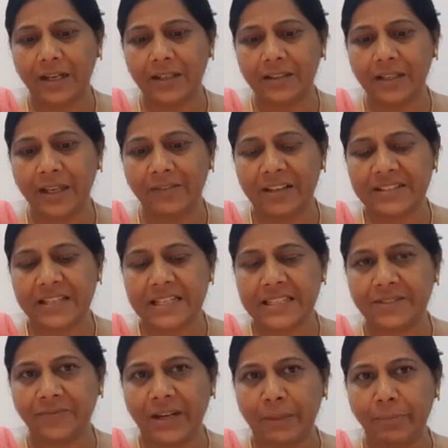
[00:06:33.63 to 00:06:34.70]
the vessels
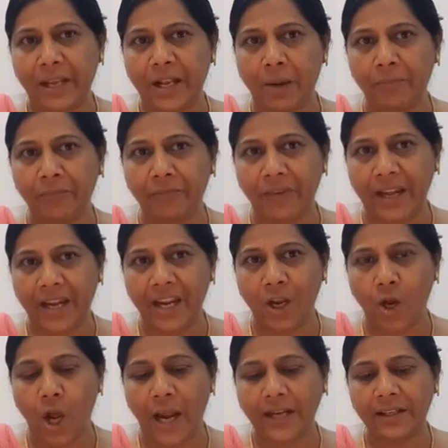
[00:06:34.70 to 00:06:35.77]
will become very
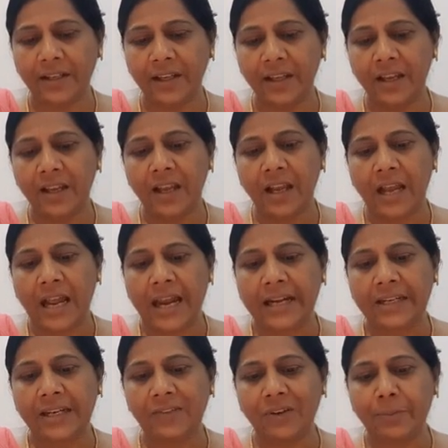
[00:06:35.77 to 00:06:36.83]
hot
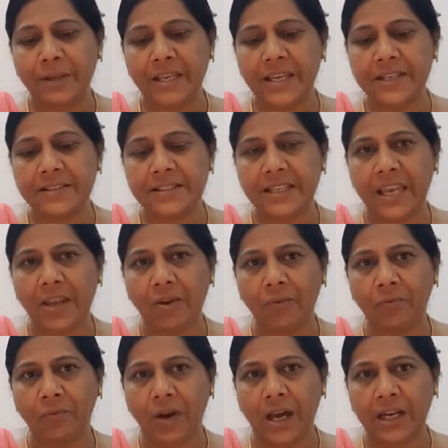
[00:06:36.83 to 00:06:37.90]
and it will be easy
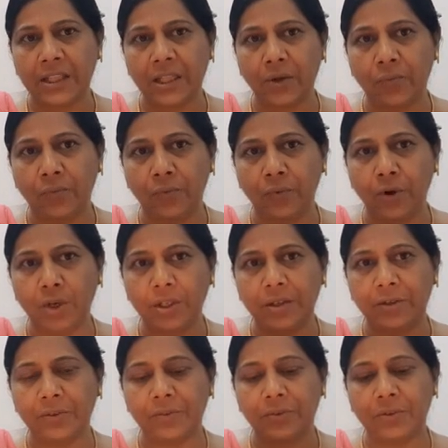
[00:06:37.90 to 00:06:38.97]
for the food
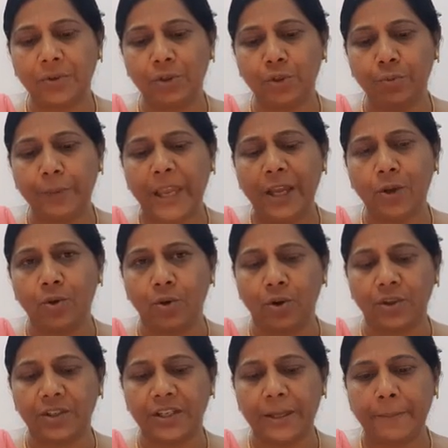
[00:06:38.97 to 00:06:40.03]
to be cooked.
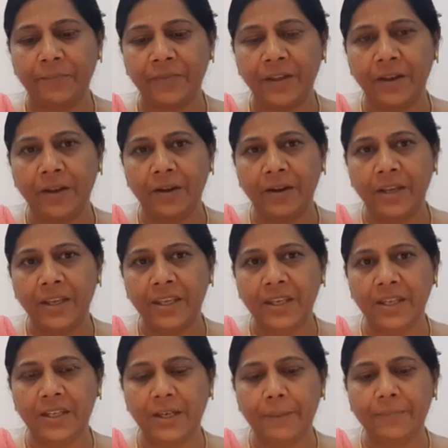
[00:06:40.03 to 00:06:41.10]

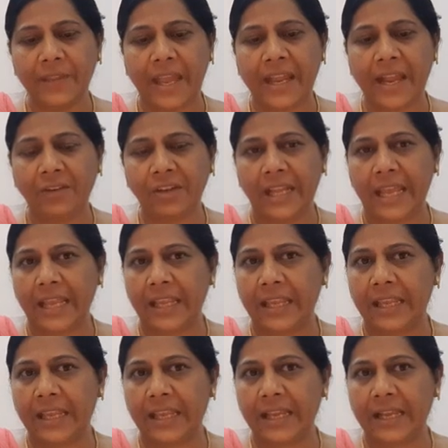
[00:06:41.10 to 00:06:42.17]
Here I have
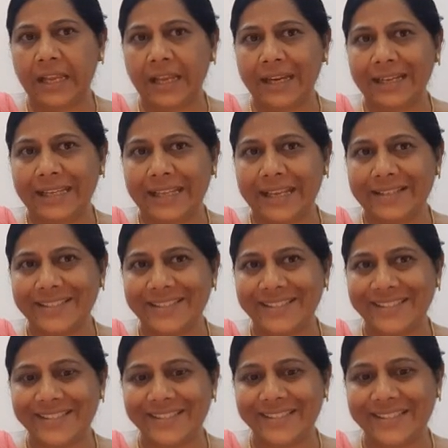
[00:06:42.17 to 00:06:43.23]
taken a
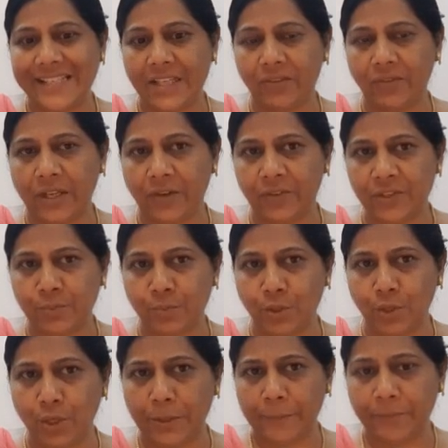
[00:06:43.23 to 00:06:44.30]
silver
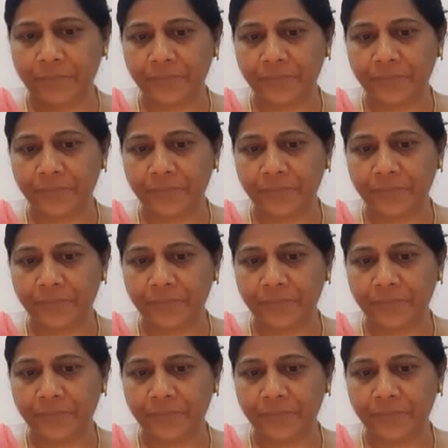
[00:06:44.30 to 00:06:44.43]
spoon.